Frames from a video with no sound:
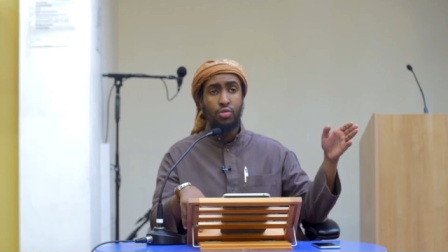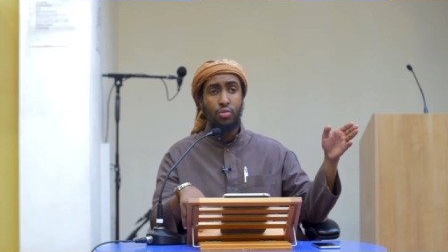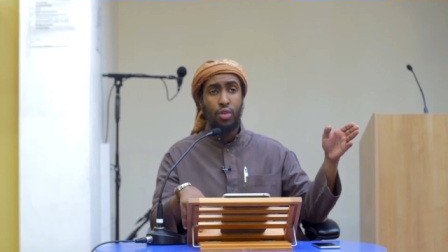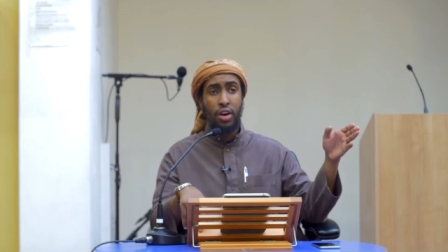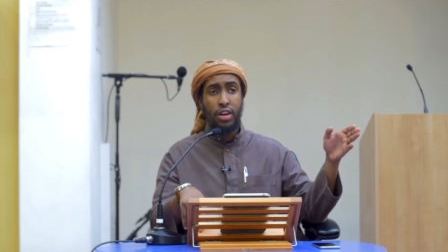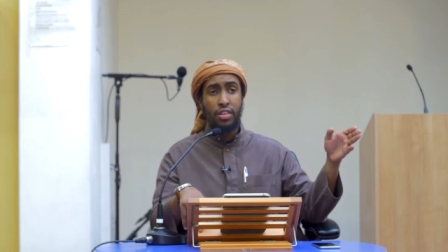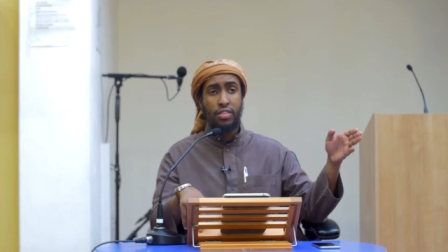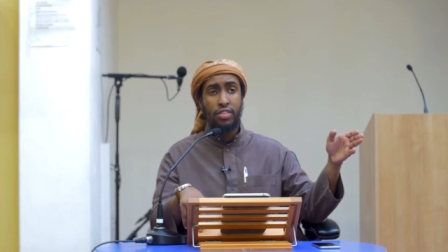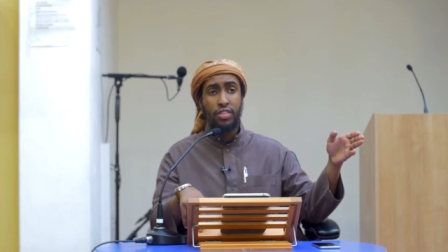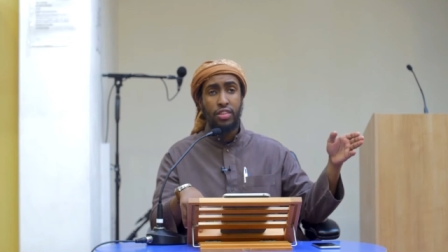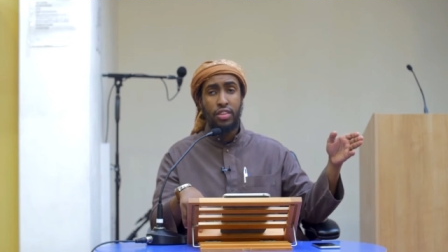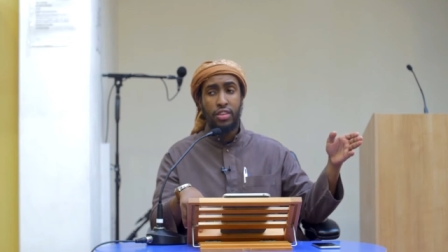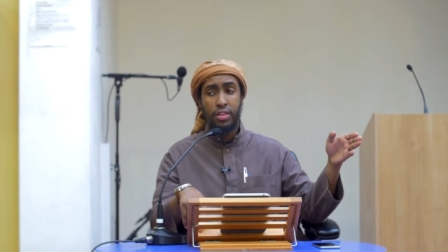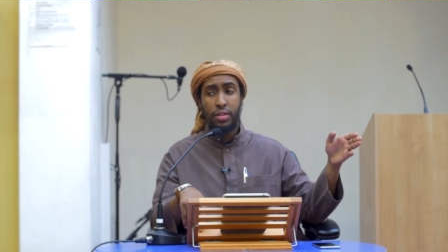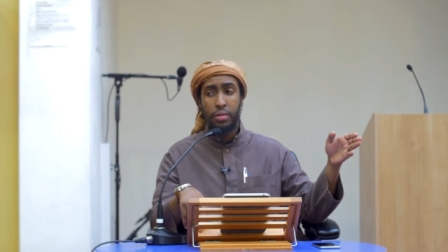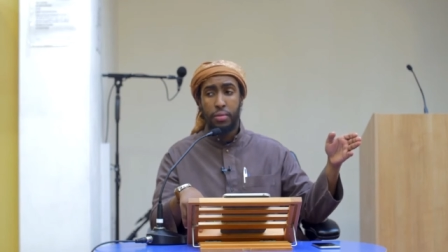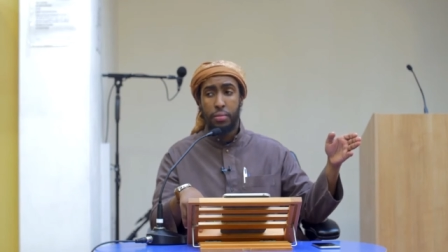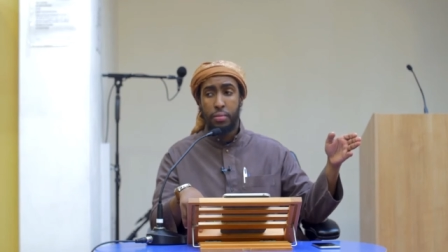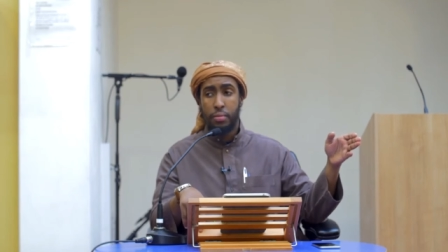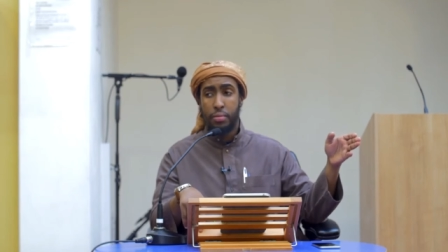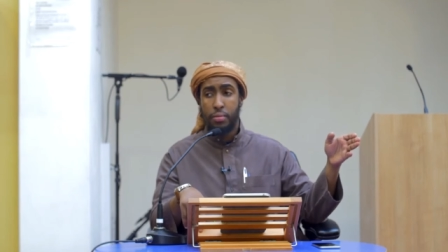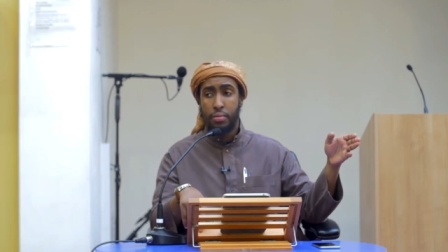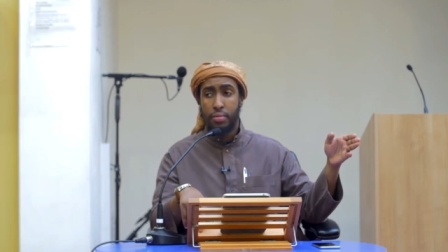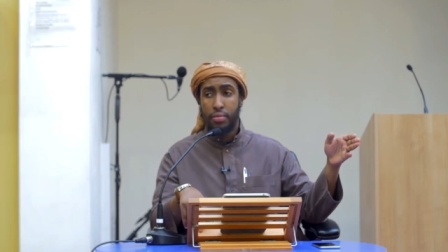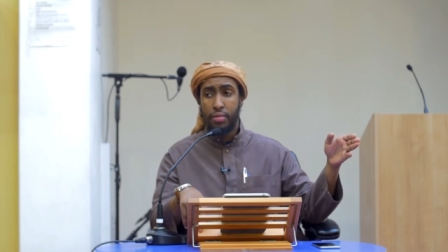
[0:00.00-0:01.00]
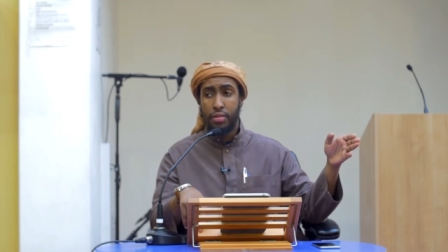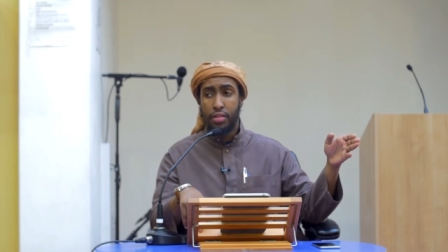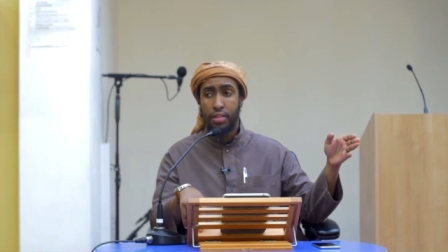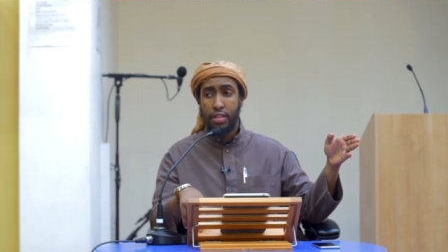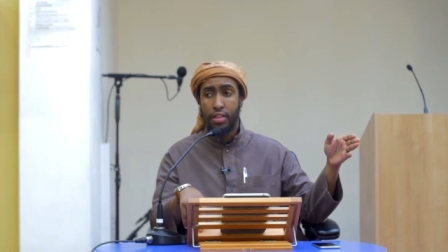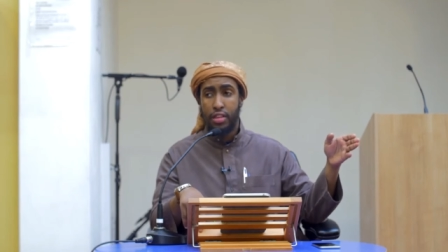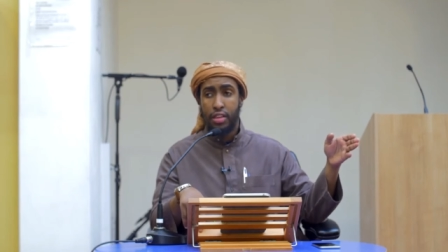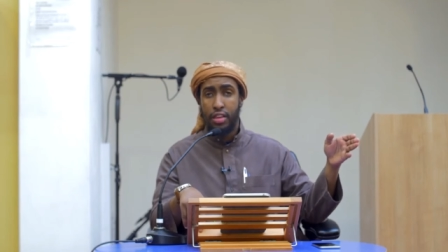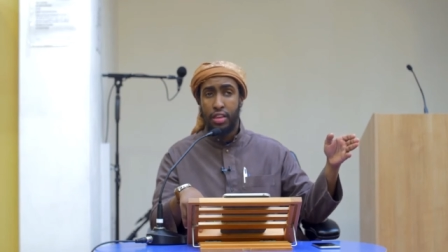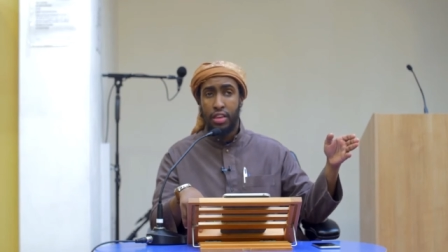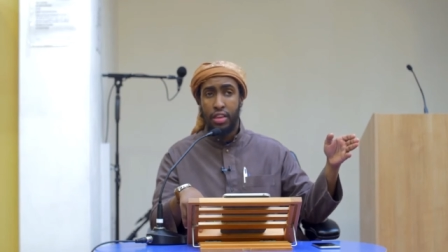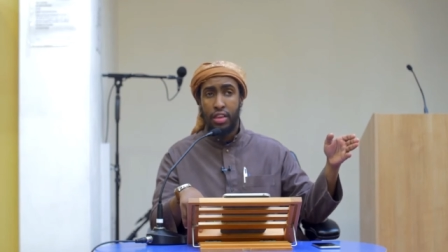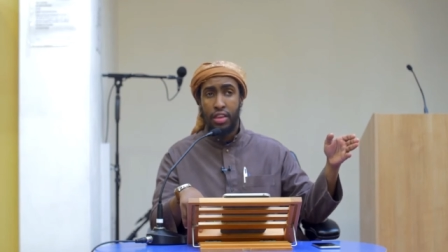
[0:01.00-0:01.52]
what
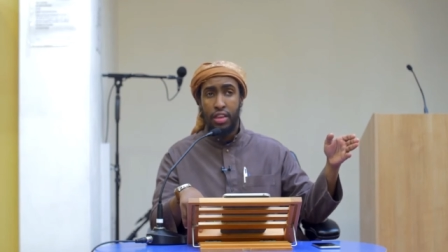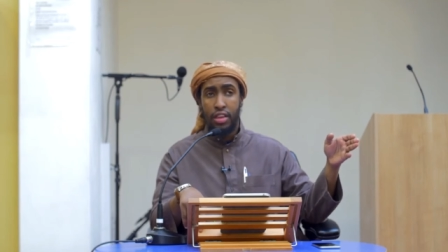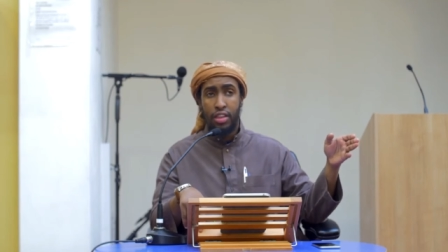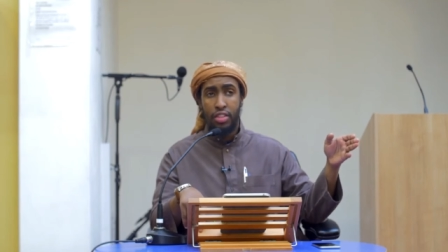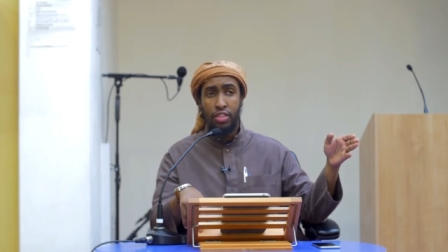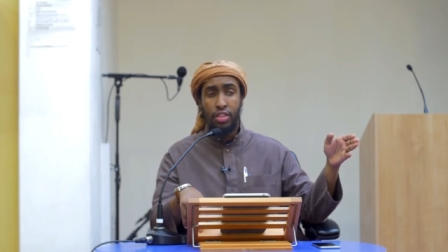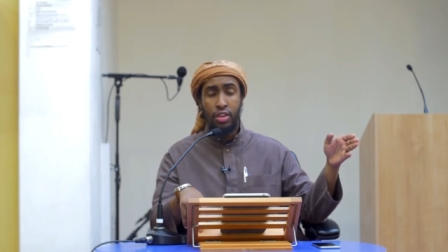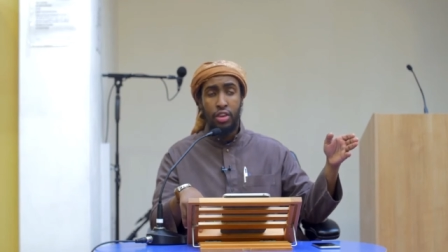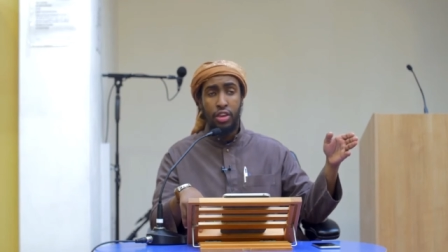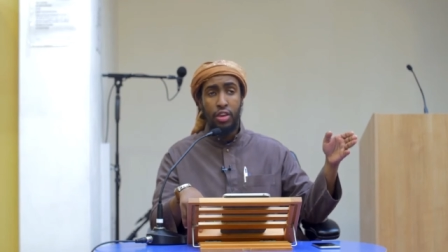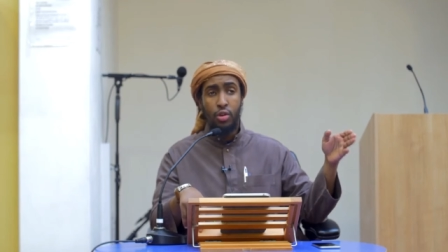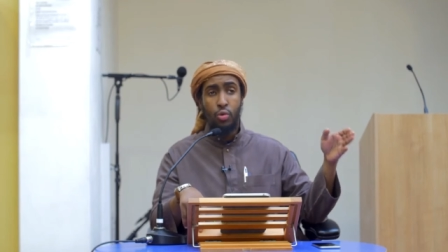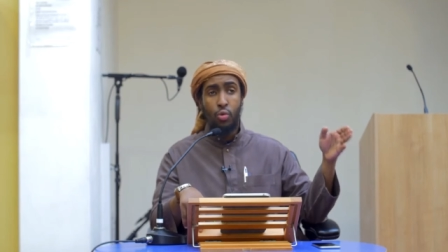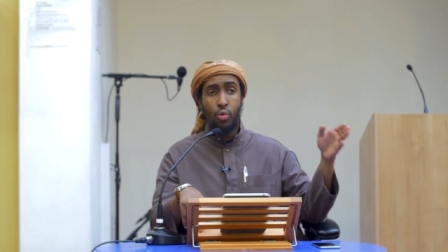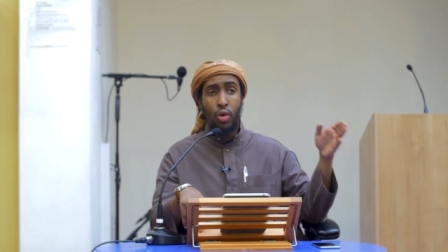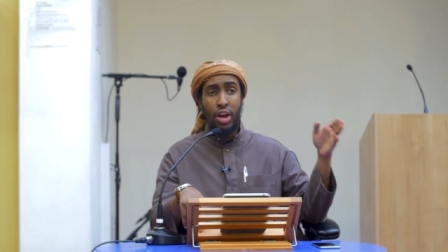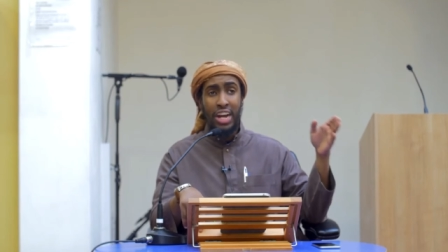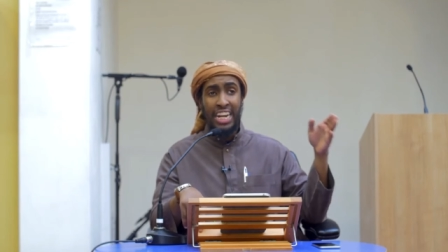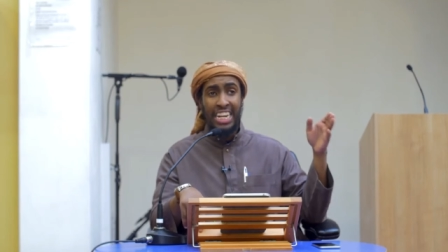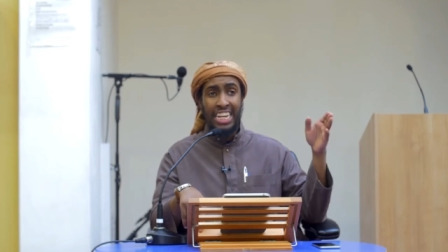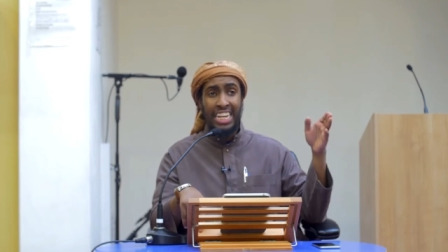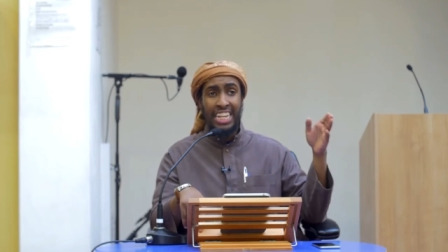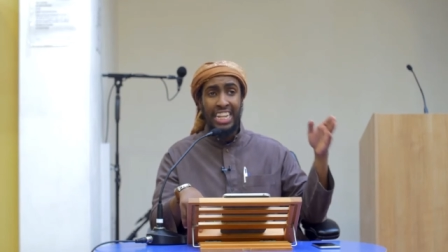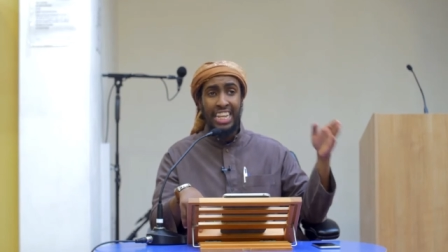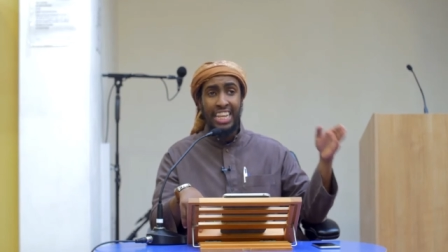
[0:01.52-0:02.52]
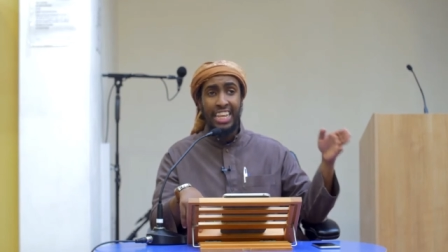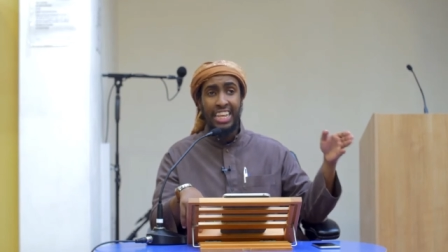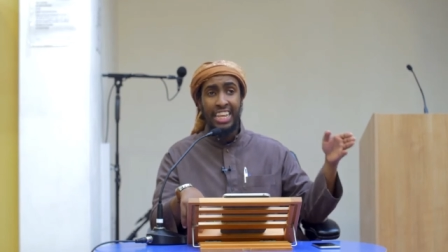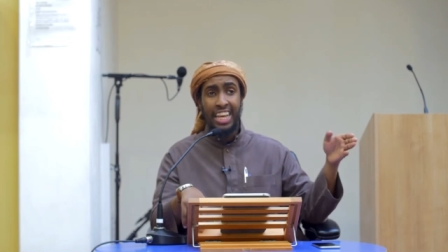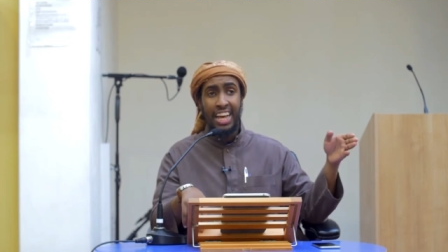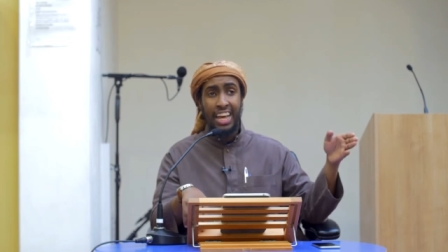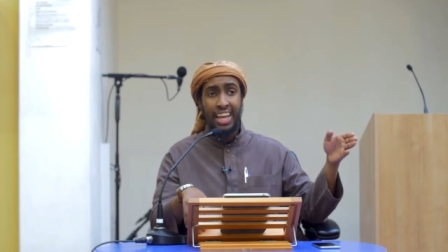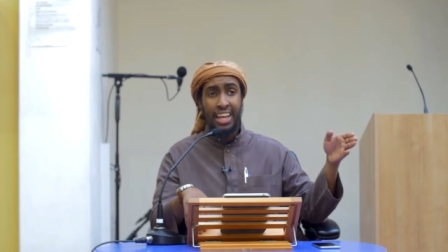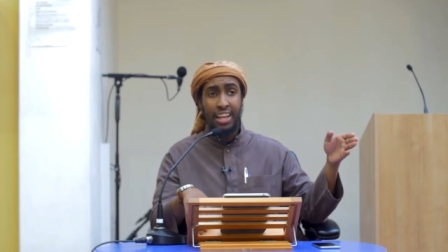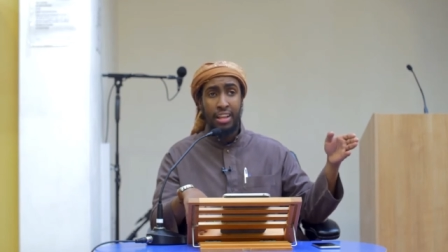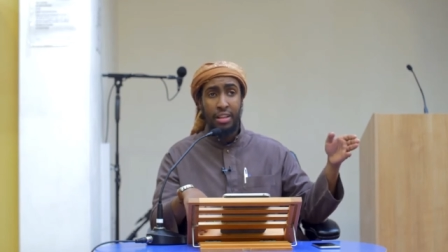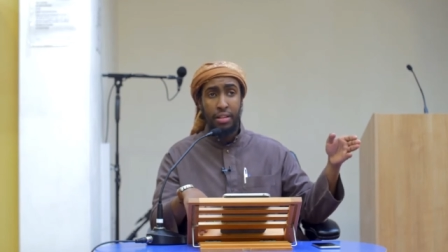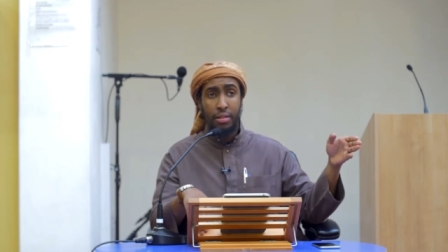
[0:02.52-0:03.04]
the
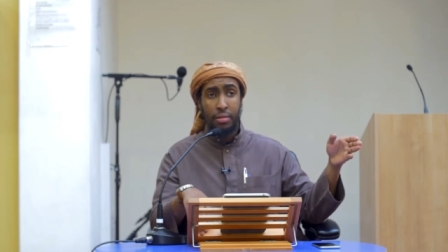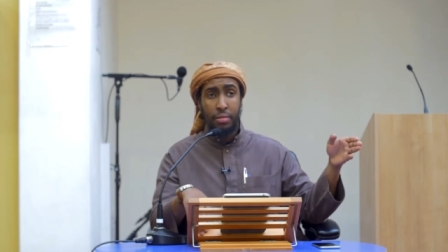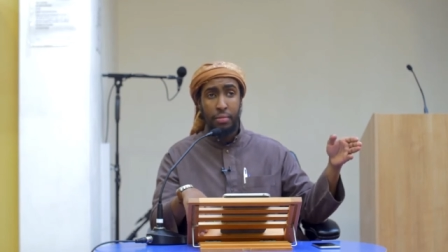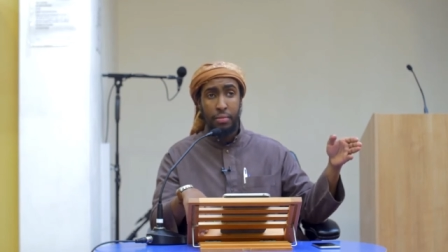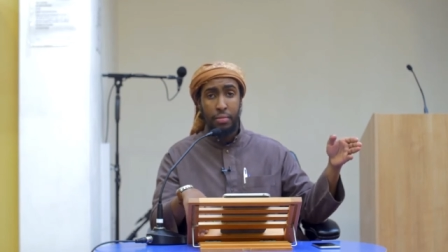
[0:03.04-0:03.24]
wa'idiyah